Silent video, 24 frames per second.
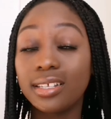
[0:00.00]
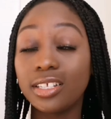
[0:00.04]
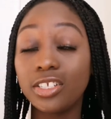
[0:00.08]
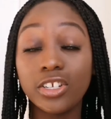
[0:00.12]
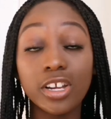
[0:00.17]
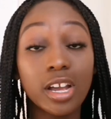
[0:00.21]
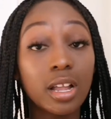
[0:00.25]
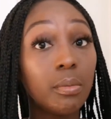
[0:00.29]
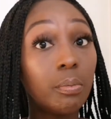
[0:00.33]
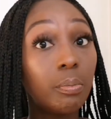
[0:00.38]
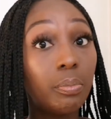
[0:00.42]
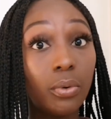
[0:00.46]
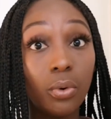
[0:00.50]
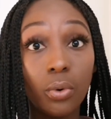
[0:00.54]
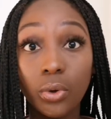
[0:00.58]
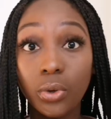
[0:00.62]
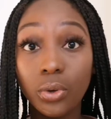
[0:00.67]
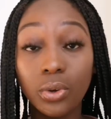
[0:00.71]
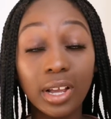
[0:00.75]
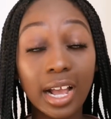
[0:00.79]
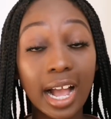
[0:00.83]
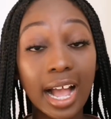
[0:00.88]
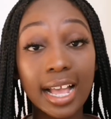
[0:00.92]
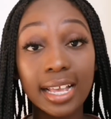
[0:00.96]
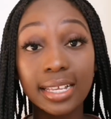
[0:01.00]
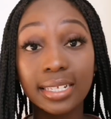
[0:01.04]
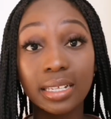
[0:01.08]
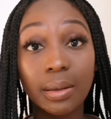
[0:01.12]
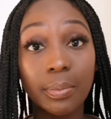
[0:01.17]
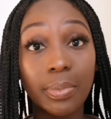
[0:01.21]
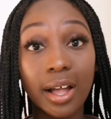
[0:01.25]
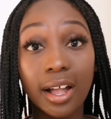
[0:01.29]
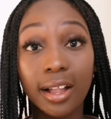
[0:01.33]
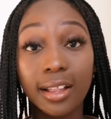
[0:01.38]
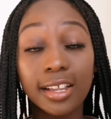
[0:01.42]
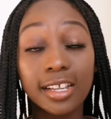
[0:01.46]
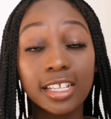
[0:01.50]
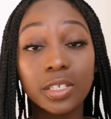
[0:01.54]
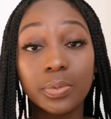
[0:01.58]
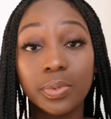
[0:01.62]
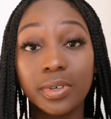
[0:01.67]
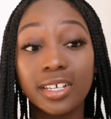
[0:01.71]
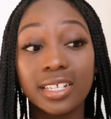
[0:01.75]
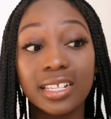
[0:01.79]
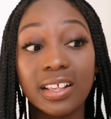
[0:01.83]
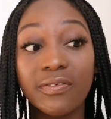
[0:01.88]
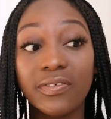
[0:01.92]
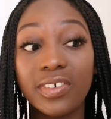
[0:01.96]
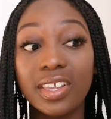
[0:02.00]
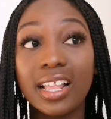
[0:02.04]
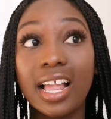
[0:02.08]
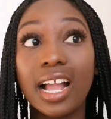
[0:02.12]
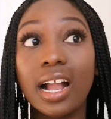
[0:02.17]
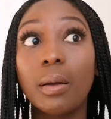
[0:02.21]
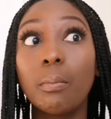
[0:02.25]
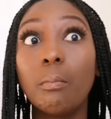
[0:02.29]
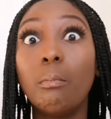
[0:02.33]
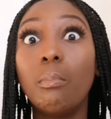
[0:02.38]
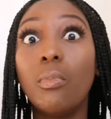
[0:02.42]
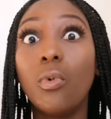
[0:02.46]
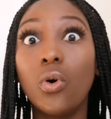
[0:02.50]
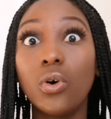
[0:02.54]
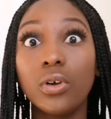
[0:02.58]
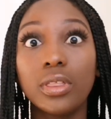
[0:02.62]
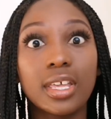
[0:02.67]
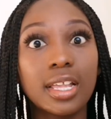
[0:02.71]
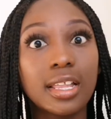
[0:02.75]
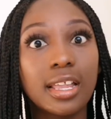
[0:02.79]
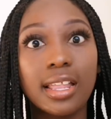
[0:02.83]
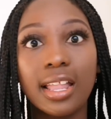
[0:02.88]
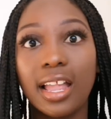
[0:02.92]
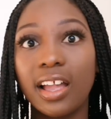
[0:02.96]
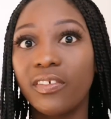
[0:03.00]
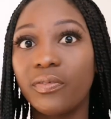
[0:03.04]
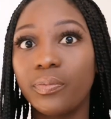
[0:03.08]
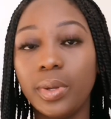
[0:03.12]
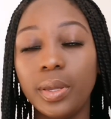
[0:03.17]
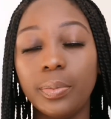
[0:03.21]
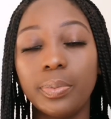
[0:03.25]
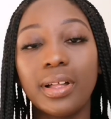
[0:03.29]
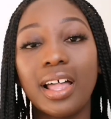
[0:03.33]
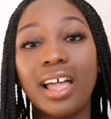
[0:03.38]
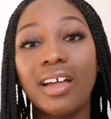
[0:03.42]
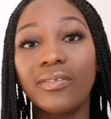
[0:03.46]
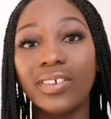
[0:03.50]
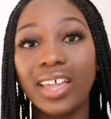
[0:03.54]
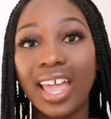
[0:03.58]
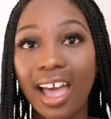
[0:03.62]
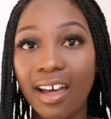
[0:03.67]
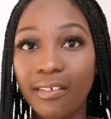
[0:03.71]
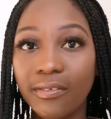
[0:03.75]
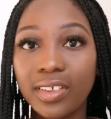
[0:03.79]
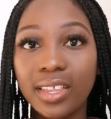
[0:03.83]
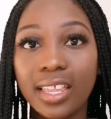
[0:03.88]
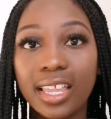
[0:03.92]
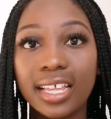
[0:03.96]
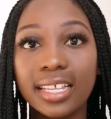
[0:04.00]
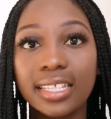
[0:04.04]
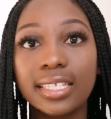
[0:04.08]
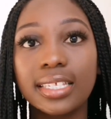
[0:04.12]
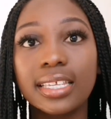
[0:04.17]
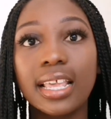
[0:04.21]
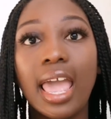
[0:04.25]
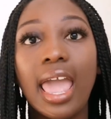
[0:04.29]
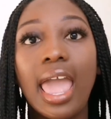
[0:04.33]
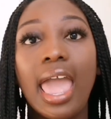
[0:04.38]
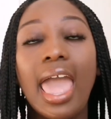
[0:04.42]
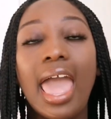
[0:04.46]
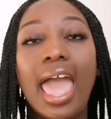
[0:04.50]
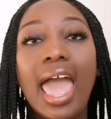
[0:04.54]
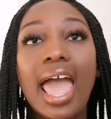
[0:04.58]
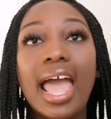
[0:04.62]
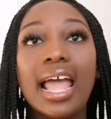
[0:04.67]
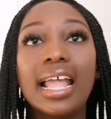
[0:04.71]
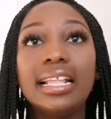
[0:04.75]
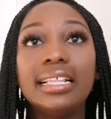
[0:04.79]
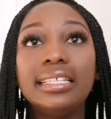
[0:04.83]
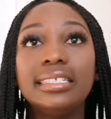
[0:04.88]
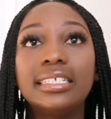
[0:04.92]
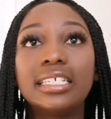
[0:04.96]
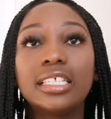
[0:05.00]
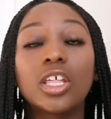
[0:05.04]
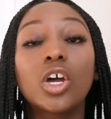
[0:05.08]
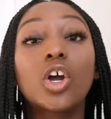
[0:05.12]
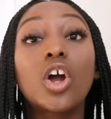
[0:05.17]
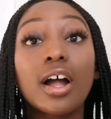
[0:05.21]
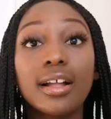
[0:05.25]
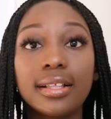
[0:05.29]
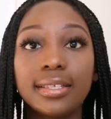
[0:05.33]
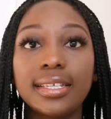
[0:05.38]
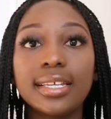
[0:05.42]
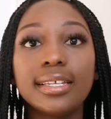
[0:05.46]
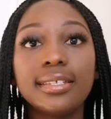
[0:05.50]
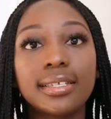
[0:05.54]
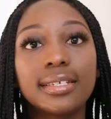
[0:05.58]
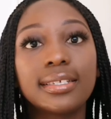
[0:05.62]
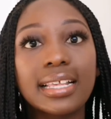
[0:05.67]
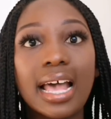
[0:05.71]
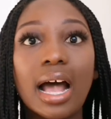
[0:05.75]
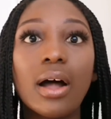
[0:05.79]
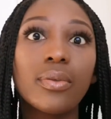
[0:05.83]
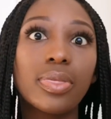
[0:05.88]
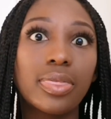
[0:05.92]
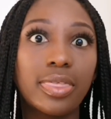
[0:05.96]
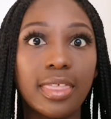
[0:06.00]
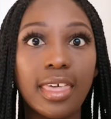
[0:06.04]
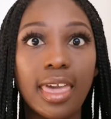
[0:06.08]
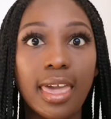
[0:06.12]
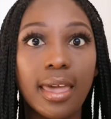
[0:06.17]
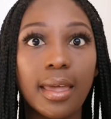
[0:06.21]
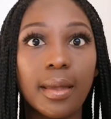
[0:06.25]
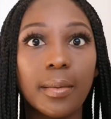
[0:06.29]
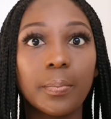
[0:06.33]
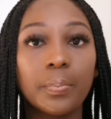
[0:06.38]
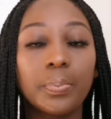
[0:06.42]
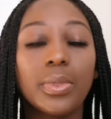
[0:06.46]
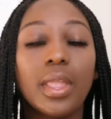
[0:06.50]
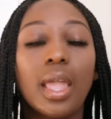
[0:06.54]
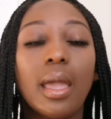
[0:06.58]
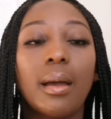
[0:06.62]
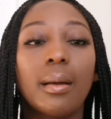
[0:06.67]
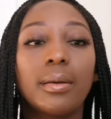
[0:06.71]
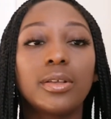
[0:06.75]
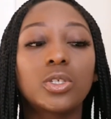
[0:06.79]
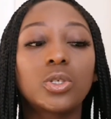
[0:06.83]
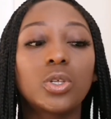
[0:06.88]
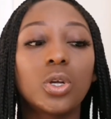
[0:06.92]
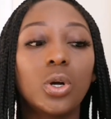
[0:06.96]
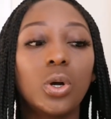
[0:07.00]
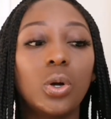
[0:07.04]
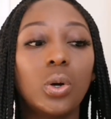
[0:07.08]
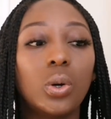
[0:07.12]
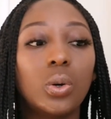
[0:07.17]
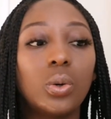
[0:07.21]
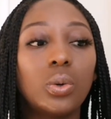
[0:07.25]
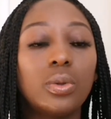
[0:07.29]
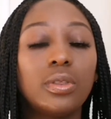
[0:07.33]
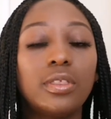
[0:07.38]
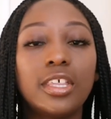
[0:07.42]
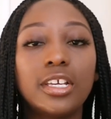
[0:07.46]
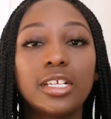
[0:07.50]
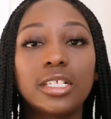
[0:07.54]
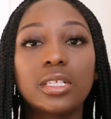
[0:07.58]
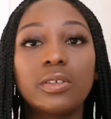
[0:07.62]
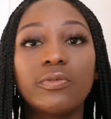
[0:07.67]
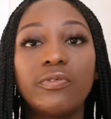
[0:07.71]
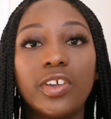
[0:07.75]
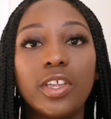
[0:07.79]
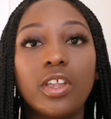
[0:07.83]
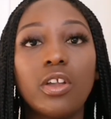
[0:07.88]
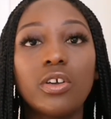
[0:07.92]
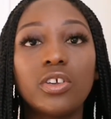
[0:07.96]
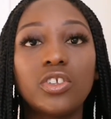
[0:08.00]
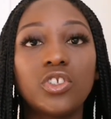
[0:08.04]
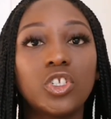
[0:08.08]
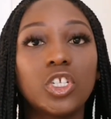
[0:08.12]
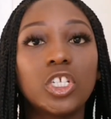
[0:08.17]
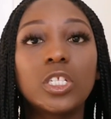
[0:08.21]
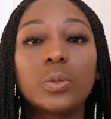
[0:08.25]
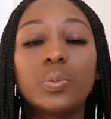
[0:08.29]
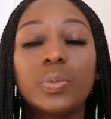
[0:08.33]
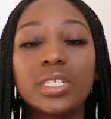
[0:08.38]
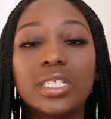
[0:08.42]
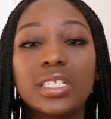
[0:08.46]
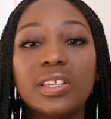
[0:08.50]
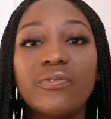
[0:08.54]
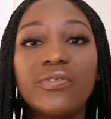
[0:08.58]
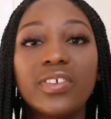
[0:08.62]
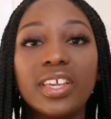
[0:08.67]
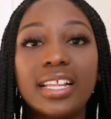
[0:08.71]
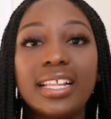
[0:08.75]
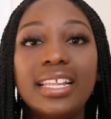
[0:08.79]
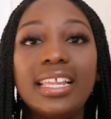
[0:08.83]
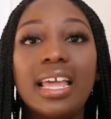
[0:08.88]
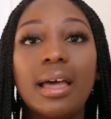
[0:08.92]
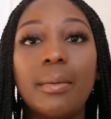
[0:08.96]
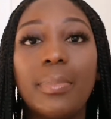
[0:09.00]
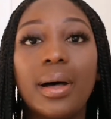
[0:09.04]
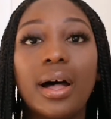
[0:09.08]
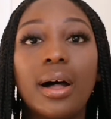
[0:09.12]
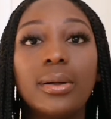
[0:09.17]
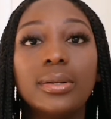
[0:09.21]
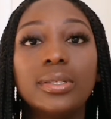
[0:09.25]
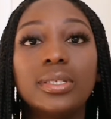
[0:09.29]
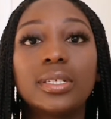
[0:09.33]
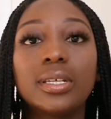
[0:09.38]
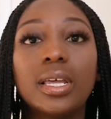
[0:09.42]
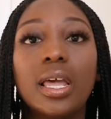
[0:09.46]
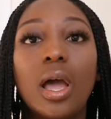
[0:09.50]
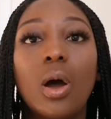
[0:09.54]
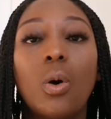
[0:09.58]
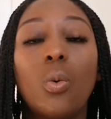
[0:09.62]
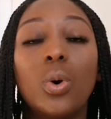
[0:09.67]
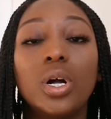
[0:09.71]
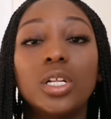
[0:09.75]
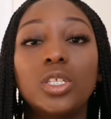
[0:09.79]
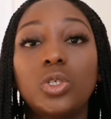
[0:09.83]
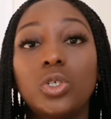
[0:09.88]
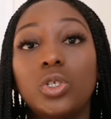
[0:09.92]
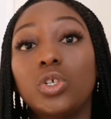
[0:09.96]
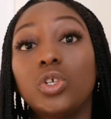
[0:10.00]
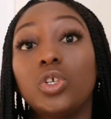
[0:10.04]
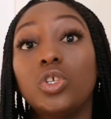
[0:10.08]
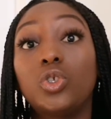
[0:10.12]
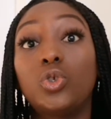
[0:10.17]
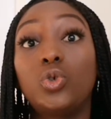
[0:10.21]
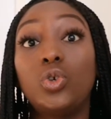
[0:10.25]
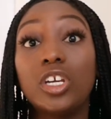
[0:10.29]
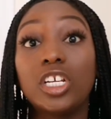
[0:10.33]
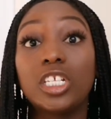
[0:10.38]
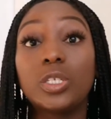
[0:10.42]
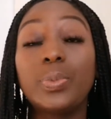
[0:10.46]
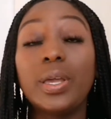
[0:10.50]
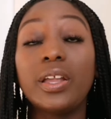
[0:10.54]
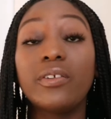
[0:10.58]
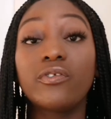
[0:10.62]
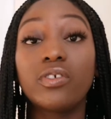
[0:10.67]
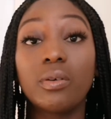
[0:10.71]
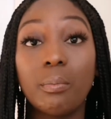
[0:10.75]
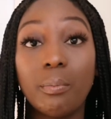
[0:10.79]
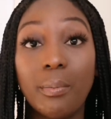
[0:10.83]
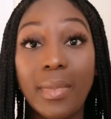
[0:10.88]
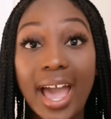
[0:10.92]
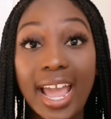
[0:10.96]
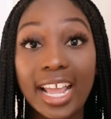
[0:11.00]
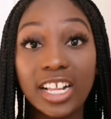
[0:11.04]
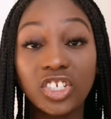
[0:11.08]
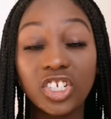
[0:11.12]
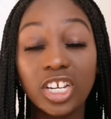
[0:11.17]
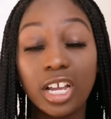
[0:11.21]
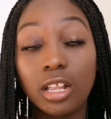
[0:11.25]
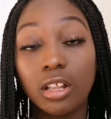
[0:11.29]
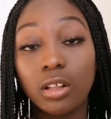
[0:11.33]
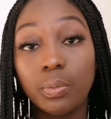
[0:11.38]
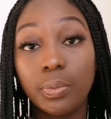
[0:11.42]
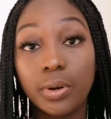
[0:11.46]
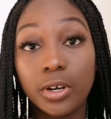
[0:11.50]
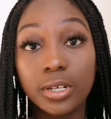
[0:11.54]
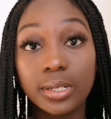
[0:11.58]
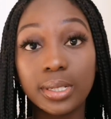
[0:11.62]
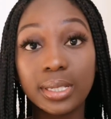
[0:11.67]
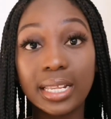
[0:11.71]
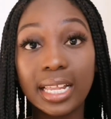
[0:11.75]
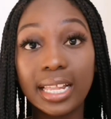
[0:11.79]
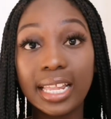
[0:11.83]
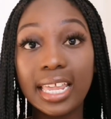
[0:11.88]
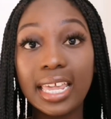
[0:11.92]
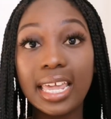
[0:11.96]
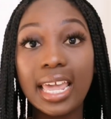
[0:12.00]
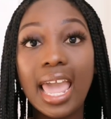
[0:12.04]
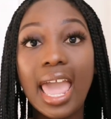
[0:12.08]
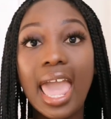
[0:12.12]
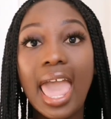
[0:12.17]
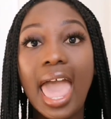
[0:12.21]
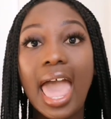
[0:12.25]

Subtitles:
to sit here and bore you guys about it, because I feel like more than enough people have covered it and the content is out there. So this video is just specifically about what to expect from my channel personally.